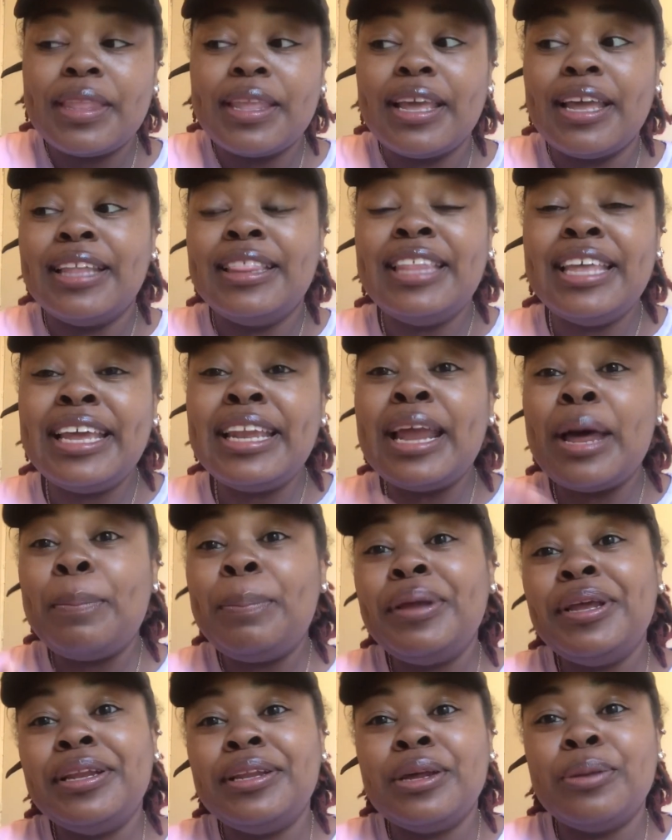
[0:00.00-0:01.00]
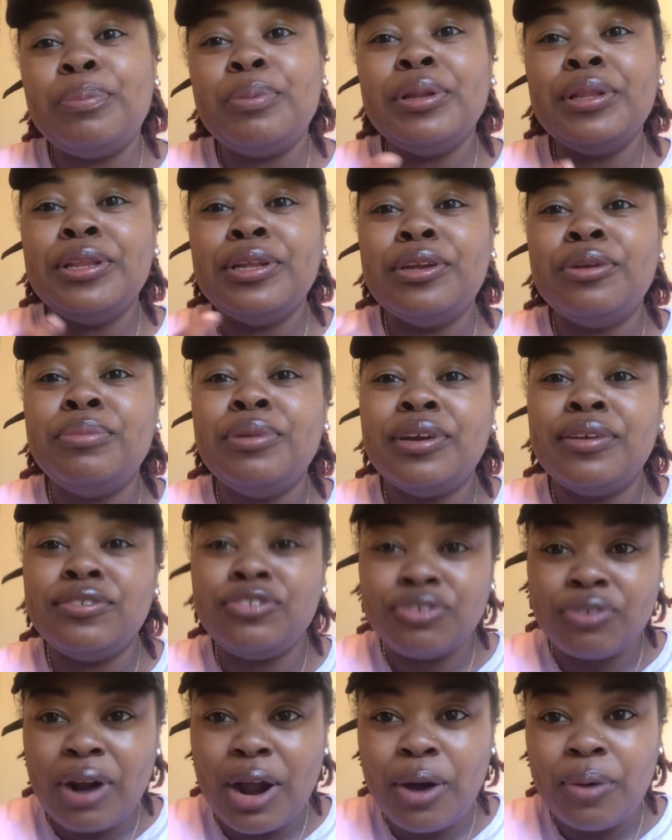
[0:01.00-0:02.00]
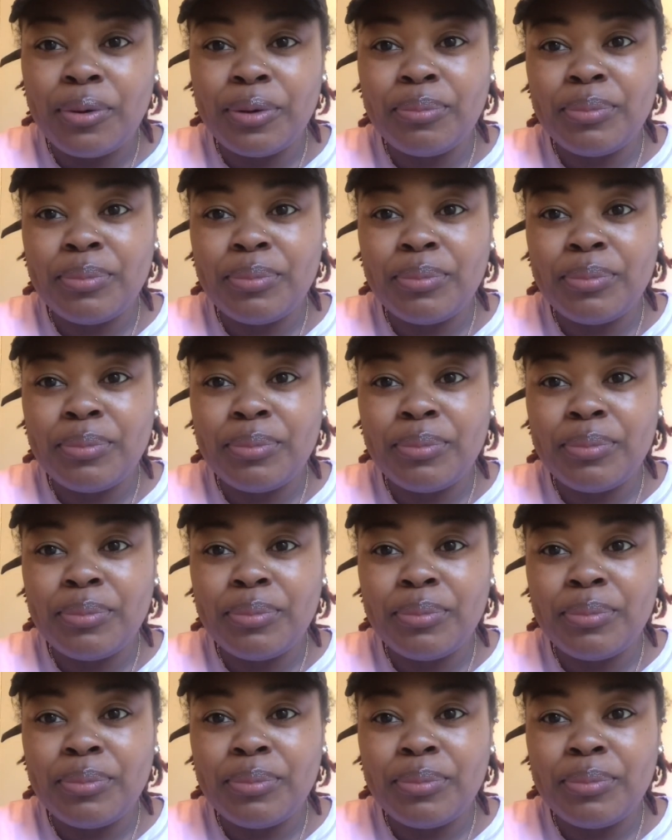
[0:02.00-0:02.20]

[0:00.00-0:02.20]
Then I picked up a little bit of drawing,